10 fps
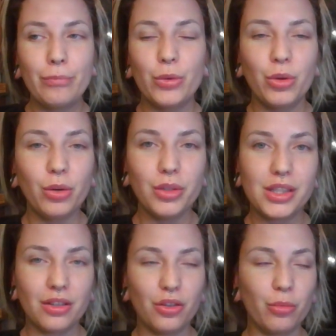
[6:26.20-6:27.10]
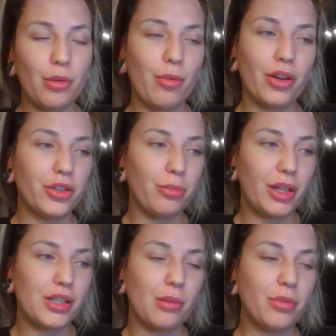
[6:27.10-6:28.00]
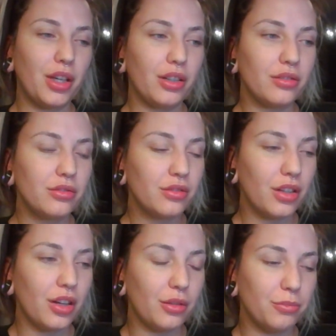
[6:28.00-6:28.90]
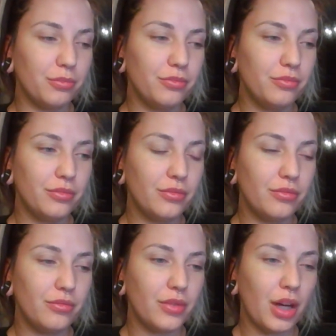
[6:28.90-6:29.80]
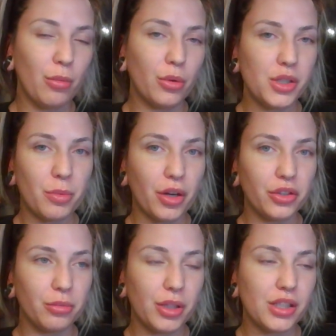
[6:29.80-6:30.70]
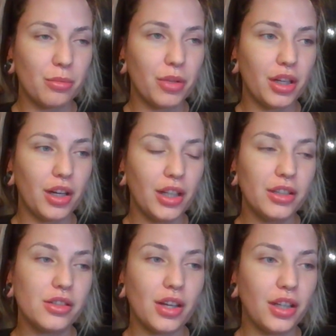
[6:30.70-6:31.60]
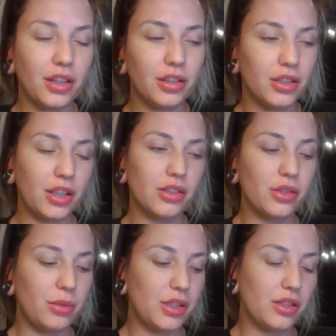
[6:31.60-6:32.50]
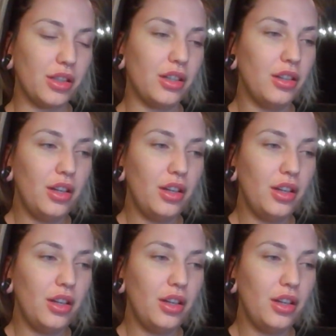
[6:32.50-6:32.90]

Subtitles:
We're always a little bit bothered by something. I'm always bothered by something. I get irritated so easily.